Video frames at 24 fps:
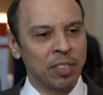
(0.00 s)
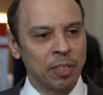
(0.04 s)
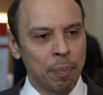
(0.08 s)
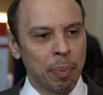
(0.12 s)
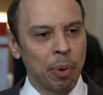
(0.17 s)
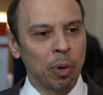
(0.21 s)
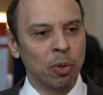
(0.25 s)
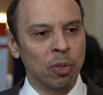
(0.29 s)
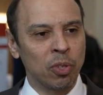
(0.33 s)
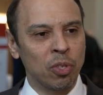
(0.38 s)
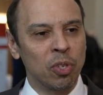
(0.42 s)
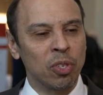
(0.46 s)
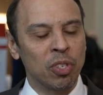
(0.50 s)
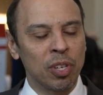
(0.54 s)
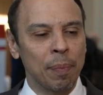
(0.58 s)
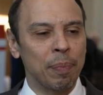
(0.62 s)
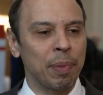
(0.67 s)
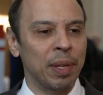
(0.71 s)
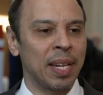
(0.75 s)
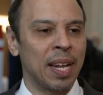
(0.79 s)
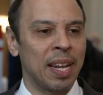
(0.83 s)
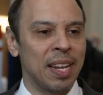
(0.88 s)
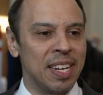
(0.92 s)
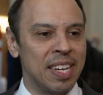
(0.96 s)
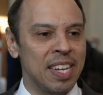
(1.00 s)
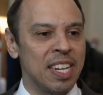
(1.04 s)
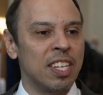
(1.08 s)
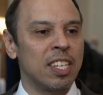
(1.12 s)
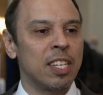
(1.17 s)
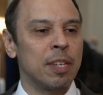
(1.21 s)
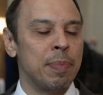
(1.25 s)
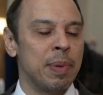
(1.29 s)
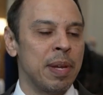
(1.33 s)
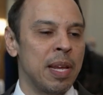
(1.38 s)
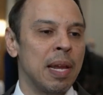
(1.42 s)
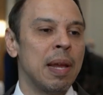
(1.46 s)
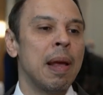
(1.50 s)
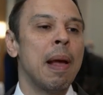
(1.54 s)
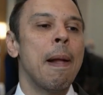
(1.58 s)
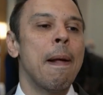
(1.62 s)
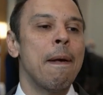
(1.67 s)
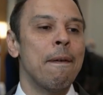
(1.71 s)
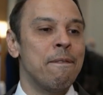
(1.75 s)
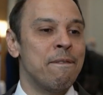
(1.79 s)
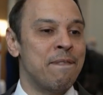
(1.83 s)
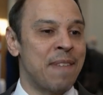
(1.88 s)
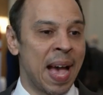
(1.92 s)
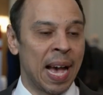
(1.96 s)
as opposed to something that needs to be
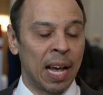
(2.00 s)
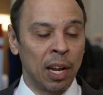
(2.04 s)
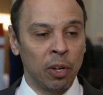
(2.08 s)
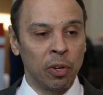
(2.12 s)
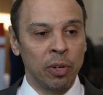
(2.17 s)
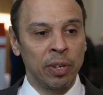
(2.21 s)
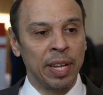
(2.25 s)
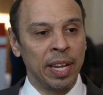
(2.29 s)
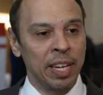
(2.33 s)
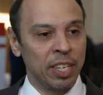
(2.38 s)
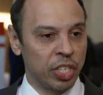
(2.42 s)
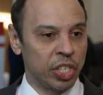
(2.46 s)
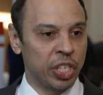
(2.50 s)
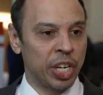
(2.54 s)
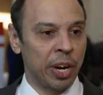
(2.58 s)
valued and